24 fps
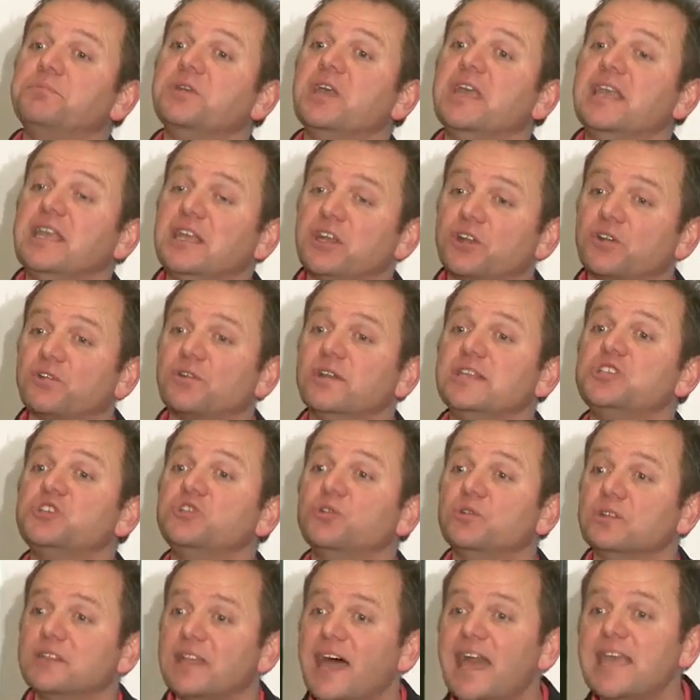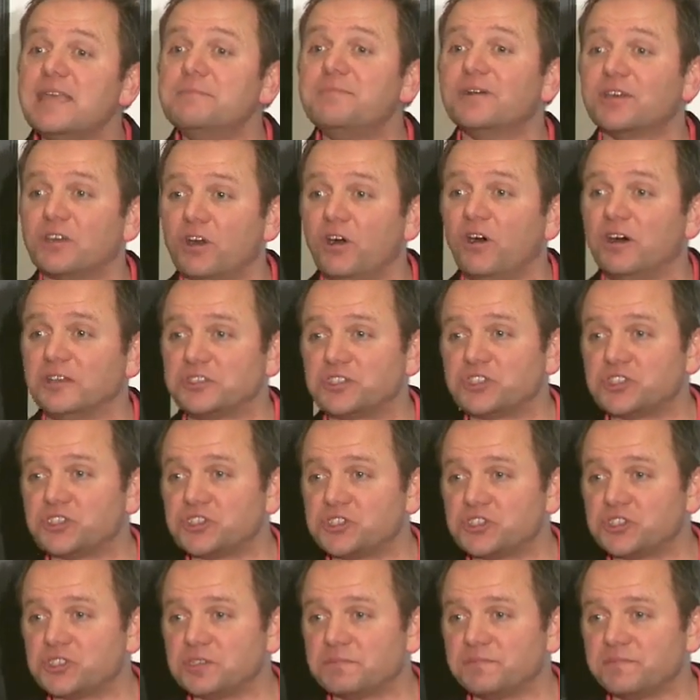increase your labor
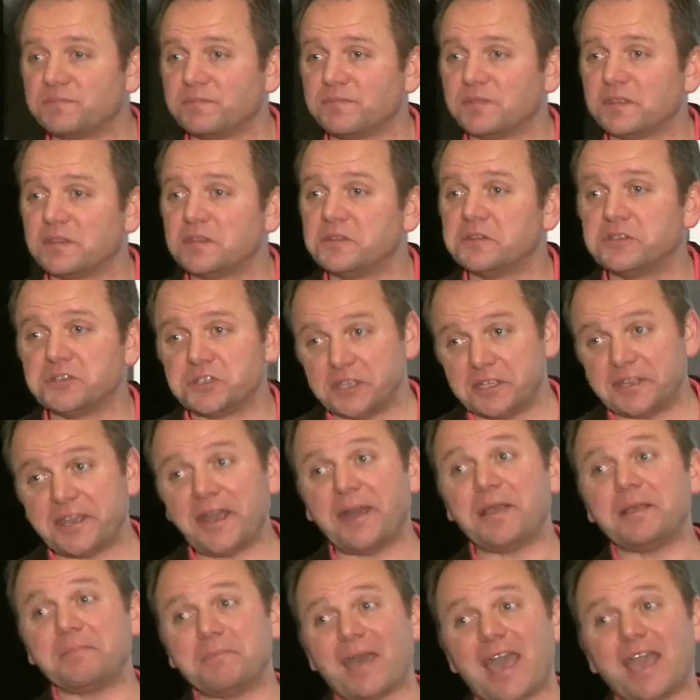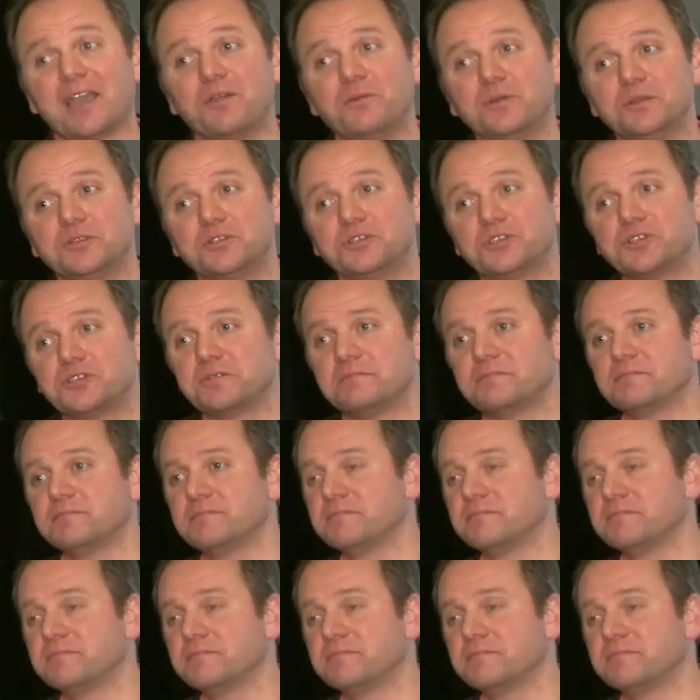costs. So you're going backwards.